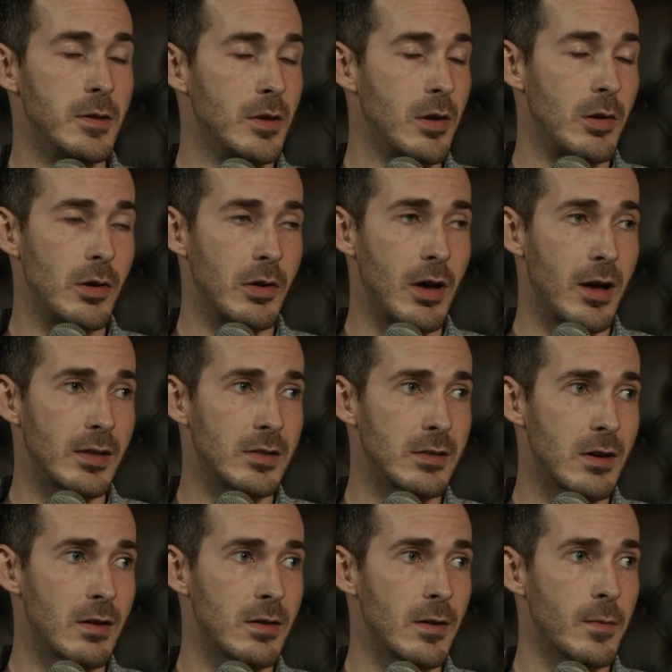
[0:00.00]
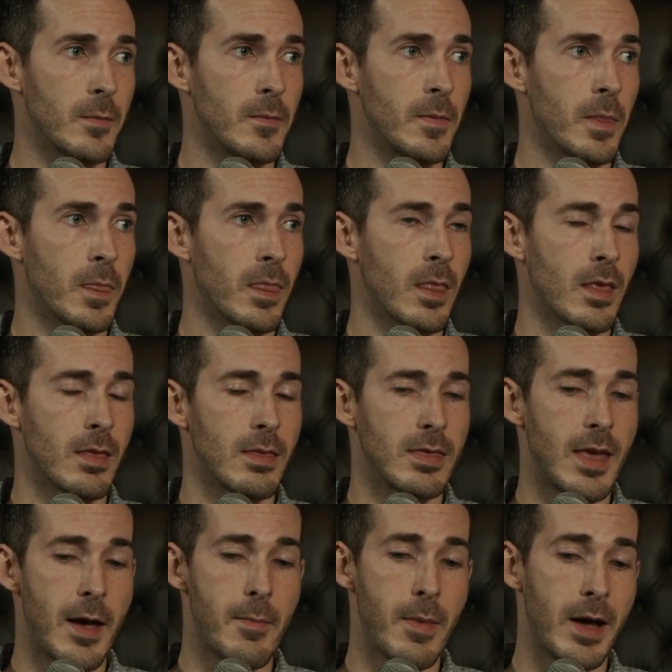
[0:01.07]
go to a concert,
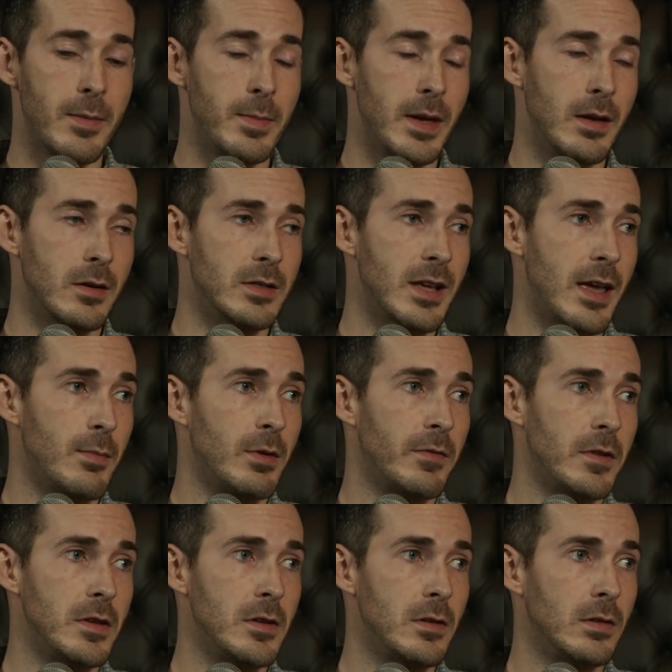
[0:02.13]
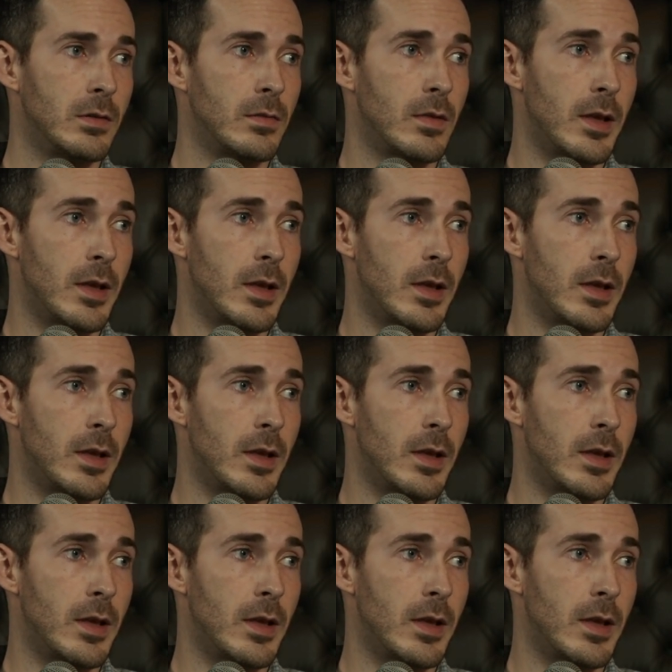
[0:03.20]
that might be entertainment for you.